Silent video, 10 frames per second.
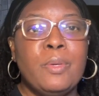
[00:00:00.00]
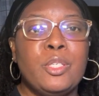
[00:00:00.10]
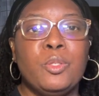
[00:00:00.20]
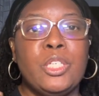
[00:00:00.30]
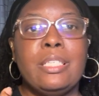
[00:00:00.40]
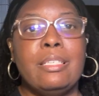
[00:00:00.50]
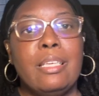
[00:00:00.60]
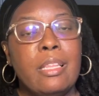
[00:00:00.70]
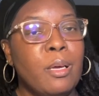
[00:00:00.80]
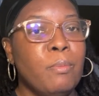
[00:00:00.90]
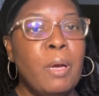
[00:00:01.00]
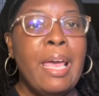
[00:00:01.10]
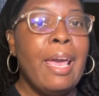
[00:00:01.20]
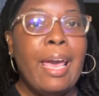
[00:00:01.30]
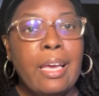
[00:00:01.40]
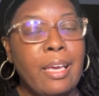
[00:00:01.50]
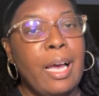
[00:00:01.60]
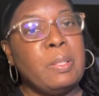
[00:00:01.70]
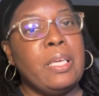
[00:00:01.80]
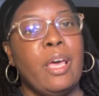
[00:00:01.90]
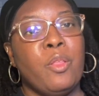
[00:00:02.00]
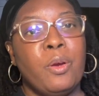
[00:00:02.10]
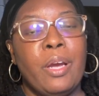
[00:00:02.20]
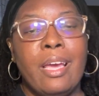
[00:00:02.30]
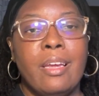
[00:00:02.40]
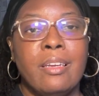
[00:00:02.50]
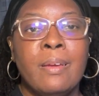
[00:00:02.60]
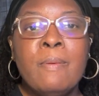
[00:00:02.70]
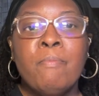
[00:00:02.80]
And so just to see them hanging out together and